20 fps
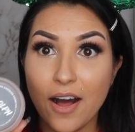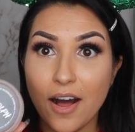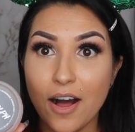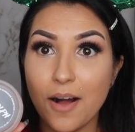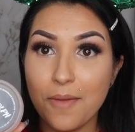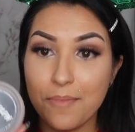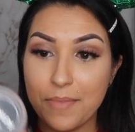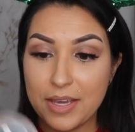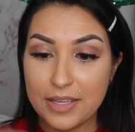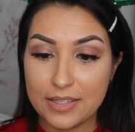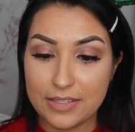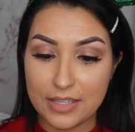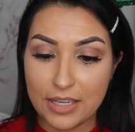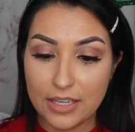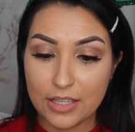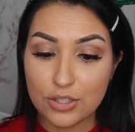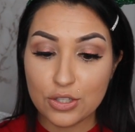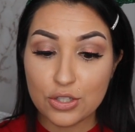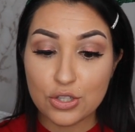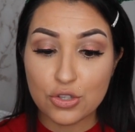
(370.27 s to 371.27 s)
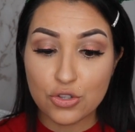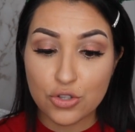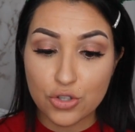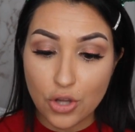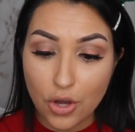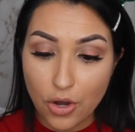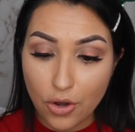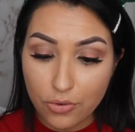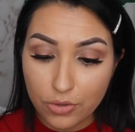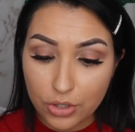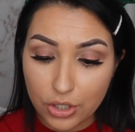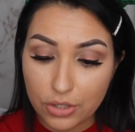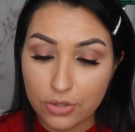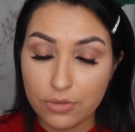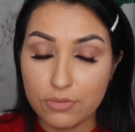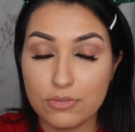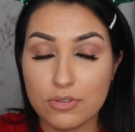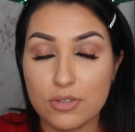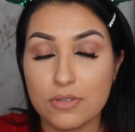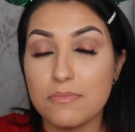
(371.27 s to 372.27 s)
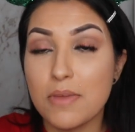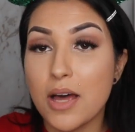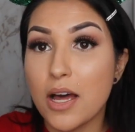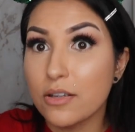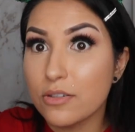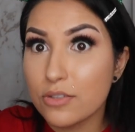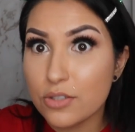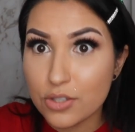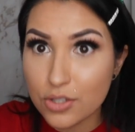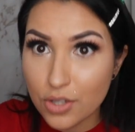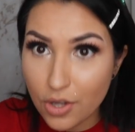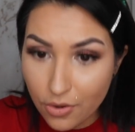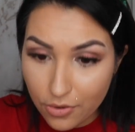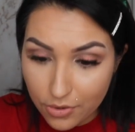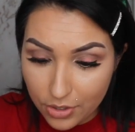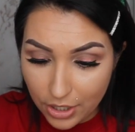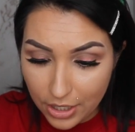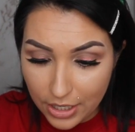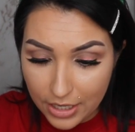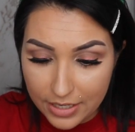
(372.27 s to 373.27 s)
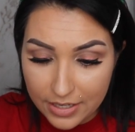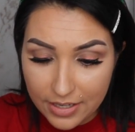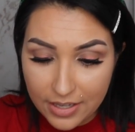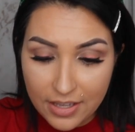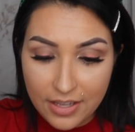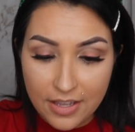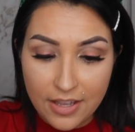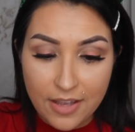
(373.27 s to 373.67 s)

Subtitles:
Amazing. So cute. Smells so good.